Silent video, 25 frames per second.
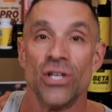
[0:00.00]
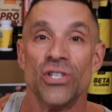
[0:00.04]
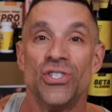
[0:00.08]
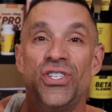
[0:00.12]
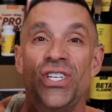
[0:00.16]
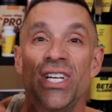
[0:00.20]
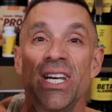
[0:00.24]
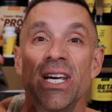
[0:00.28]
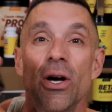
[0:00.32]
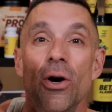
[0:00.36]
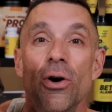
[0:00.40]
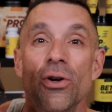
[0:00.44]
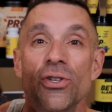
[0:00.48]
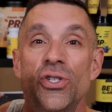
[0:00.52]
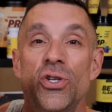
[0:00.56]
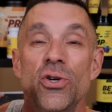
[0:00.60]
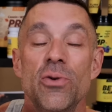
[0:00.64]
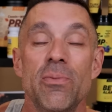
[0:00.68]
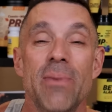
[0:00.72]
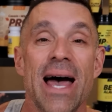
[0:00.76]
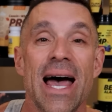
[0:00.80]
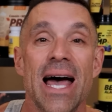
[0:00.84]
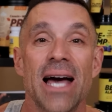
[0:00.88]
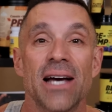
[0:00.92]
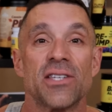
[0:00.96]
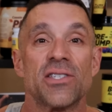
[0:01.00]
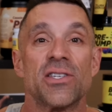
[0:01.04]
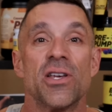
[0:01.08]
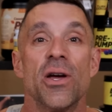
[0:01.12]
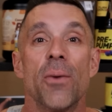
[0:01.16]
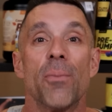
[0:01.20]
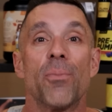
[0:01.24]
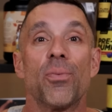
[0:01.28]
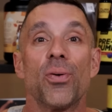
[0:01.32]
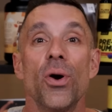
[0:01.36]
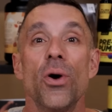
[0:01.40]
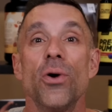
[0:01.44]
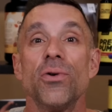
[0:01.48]
GO2 Max,
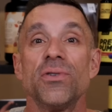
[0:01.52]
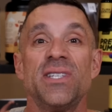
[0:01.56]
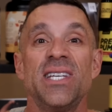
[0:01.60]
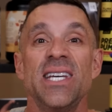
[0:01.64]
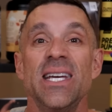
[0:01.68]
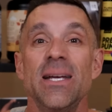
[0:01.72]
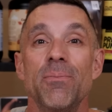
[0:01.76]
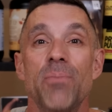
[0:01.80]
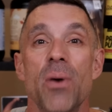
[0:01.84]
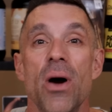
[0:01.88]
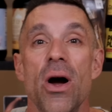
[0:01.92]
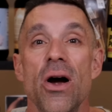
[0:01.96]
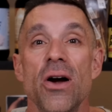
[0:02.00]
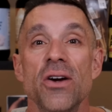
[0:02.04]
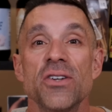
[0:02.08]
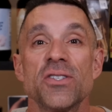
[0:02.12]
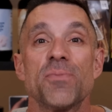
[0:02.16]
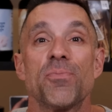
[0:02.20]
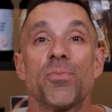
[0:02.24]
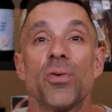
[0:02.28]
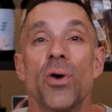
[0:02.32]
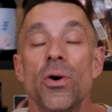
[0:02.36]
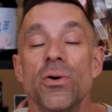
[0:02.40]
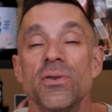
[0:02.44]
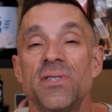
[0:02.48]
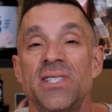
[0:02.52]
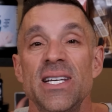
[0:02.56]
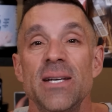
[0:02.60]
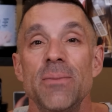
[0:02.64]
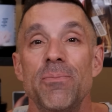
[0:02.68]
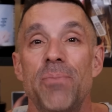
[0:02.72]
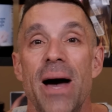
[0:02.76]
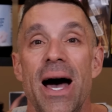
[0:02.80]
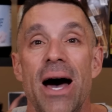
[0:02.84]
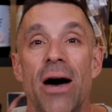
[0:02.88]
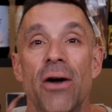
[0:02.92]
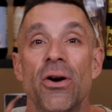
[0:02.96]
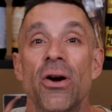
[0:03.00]
protein bars,
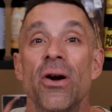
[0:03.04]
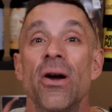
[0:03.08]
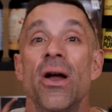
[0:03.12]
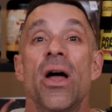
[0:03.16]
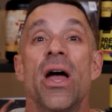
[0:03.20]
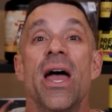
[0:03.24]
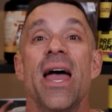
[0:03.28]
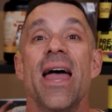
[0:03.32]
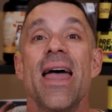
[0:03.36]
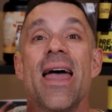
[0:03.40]
protein powder,